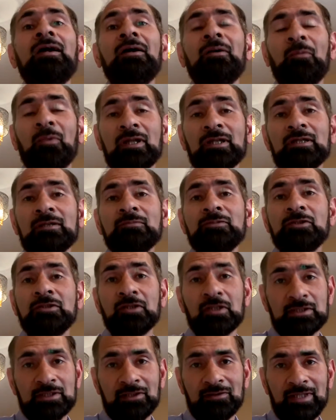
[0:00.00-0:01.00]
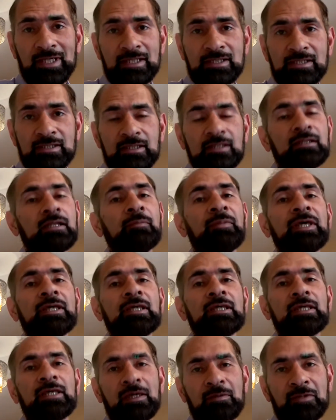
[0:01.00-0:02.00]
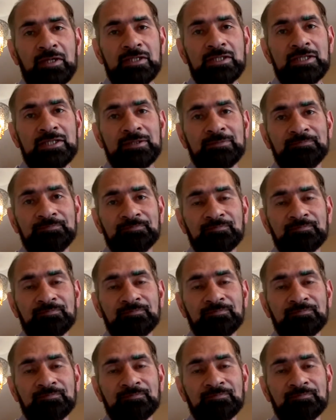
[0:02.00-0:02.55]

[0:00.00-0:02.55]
Welcome to Dr. Raz, the Baking Chemist.